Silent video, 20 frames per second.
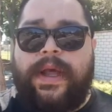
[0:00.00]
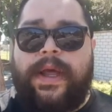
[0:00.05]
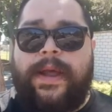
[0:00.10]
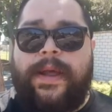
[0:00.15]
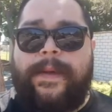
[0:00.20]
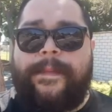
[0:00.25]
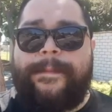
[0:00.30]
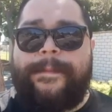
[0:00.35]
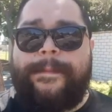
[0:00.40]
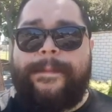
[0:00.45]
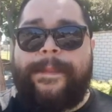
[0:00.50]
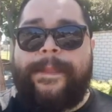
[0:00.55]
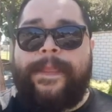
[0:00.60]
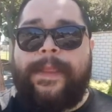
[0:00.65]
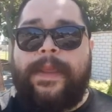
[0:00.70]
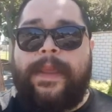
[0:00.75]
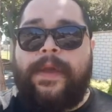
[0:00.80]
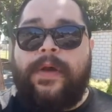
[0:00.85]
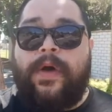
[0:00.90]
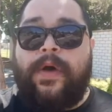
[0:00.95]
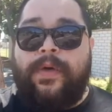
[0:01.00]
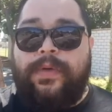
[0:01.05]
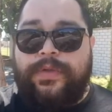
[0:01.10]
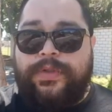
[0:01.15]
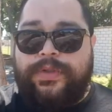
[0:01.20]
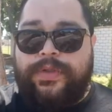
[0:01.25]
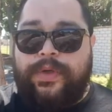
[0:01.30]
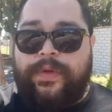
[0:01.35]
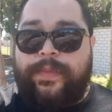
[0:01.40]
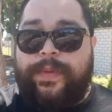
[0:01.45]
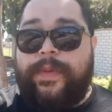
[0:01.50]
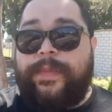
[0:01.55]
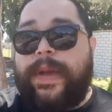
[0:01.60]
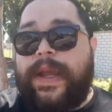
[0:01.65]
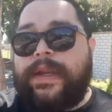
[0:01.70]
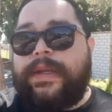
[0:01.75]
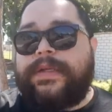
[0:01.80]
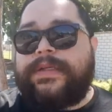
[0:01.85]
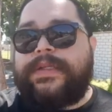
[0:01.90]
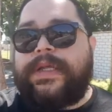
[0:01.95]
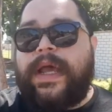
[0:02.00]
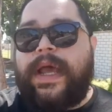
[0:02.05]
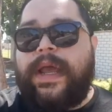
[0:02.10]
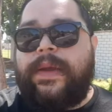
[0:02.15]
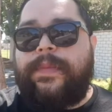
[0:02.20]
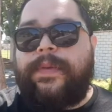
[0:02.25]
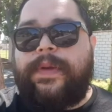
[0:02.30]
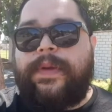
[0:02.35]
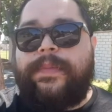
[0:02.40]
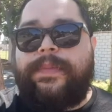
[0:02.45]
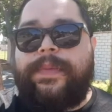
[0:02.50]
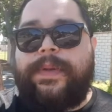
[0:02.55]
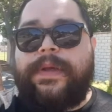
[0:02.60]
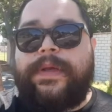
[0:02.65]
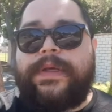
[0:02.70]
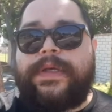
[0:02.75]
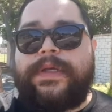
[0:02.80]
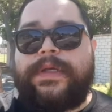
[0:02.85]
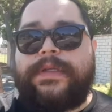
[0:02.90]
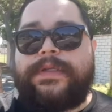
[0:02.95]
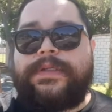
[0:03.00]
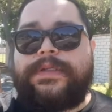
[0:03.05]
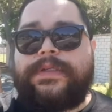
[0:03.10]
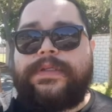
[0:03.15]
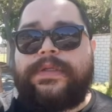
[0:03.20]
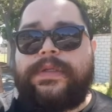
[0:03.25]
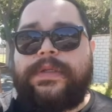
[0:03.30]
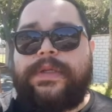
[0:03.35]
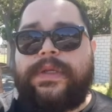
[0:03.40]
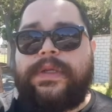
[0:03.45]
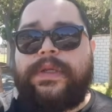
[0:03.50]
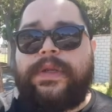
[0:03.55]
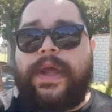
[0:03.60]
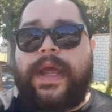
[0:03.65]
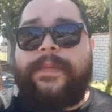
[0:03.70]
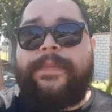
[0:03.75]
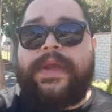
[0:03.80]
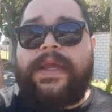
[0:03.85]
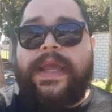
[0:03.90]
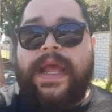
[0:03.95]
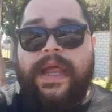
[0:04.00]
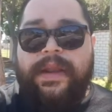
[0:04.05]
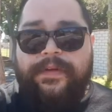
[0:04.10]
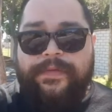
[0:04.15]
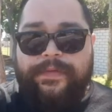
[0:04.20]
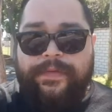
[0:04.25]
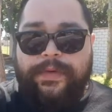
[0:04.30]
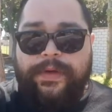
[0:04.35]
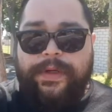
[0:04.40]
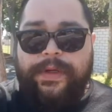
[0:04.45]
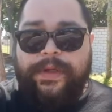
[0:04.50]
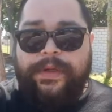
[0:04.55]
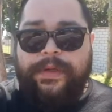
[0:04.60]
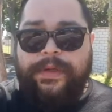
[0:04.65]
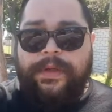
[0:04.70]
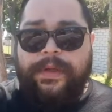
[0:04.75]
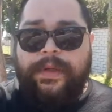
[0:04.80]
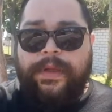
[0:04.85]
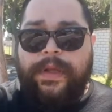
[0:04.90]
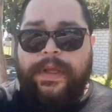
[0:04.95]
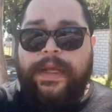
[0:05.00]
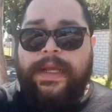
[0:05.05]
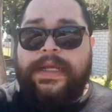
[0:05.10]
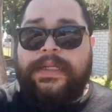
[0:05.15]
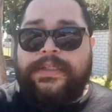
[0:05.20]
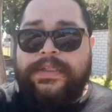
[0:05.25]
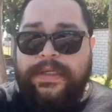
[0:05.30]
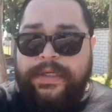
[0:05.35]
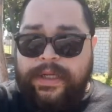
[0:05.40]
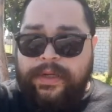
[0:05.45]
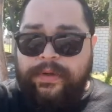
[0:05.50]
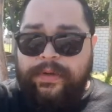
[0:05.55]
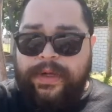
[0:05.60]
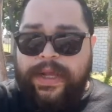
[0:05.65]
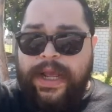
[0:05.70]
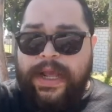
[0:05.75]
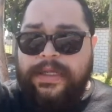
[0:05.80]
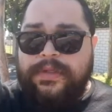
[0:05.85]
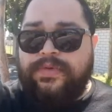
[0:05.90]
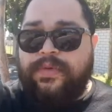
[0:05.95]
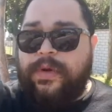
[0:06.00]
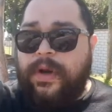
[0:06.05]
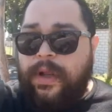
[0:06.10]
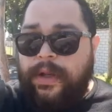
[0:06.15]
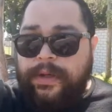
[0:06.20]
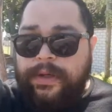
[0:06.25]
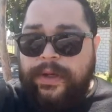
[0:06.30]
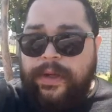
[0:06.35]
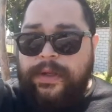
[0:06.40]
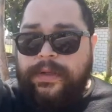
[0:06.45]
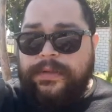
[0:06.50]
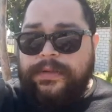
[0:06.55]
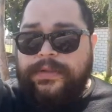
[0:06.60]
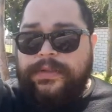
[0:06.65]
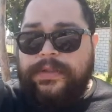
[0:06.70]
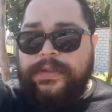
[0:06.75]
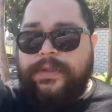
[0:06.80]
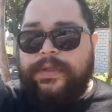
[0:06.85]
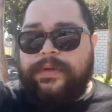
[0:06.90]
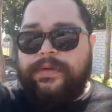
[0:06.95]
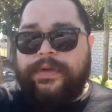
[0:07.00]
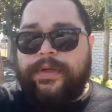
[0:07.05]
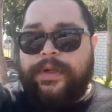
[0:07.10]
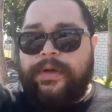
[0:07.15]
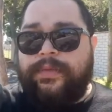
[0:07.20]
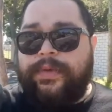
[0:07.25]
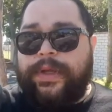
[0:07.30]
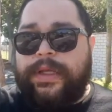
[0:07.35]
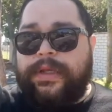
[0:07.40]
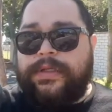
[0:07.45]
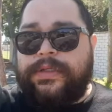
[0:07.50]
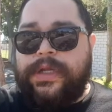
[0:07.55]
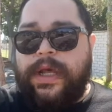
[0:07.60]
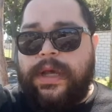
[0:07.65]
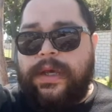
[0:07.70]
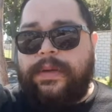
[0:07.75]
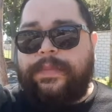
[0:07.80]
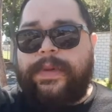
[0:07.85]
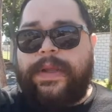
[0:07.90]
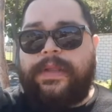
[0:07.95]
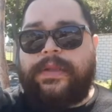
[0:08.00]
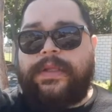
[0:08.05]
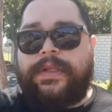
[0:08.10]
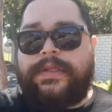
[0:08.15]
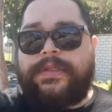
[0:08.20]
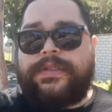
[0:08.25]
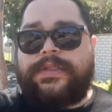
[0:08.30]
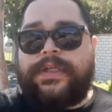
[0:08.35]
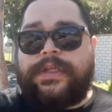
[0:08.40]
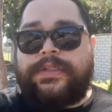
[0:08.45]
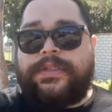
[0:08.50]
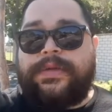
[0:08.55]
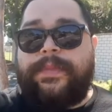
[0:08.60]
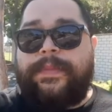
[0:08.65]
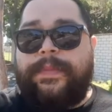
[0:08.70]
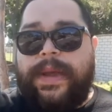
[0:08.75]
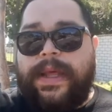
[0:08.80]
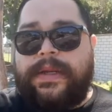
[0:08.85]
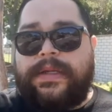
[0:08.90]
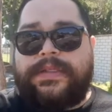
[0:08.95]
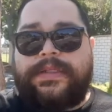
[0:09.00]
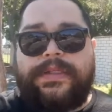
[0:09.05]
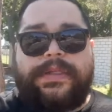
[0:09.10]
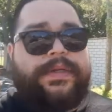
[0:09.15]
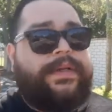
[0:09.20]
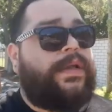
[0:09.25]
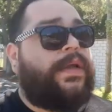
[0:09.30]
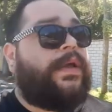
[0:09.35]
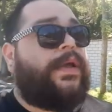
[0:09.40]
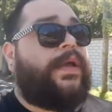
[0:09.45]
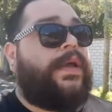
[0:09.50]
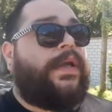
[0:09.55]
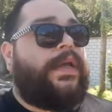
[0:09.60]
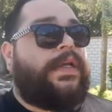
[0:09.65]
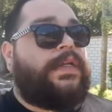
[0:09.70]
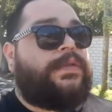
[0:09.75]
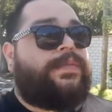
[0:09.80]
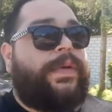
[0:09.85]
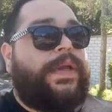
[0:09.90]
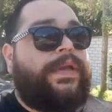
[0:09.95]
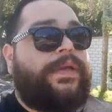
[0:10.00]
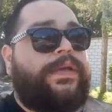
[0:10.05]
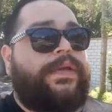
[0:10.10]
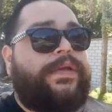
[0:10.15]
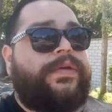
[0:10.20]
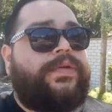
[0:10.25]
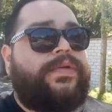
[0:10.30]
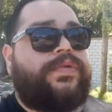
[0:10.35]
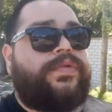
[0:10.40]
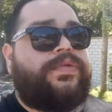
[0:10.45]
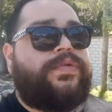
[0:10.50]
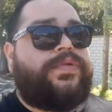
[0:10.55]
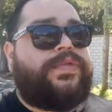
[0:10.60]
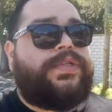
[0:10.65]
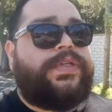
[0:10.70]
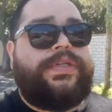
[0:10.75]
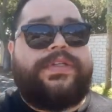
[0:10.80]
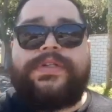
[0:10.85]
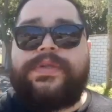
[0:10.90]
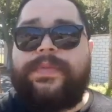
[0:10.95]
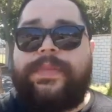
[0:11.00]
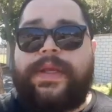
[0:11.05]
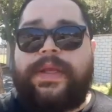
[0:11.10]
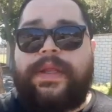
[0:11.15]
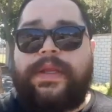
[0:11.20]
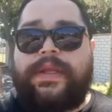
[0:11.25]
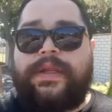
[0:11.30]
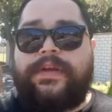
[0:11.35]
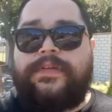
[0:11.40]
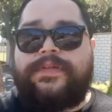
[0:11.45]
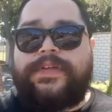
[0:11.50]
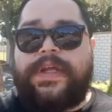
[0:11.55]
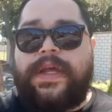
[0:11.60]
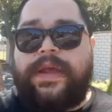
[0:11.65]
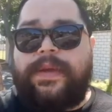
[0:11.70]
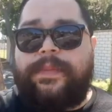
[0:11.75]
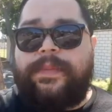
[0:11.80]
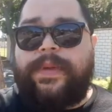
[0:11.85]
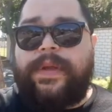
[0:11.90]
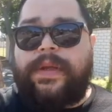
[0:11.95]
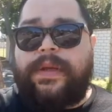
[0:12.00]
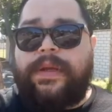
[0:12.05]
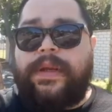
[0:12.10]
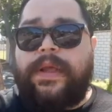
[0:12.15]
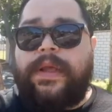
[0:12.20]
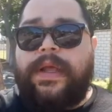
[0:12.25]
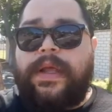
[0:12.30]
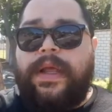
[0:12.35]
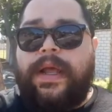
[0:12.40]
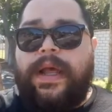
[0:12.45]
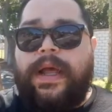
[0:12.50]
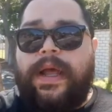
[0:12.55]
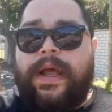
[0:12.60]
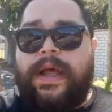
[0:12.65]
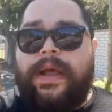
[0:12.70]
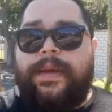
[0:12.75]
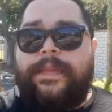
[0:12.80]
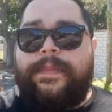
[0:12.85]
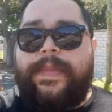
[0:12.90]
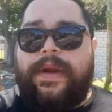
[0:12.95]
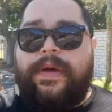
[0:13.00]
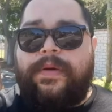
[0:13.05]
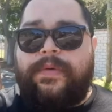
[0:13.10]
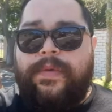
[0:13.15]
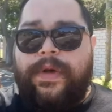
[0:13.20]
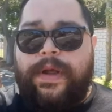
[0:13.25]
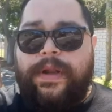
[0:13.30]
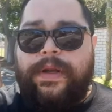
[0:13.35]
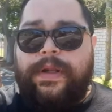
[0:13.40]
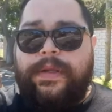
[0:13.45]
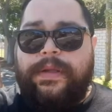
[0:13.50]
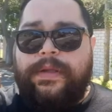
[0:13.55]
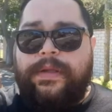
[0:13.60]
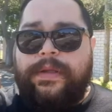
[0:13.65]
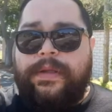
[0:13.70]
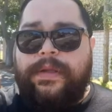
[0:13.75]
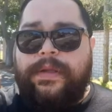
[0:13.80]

um, also, but mine is a hybrid because, you know, I'm in California. It's legal, guys. We're all adults. You know, we could talk about this. It's a medicine. It's been used since the beginning of time, but uh, marijuana.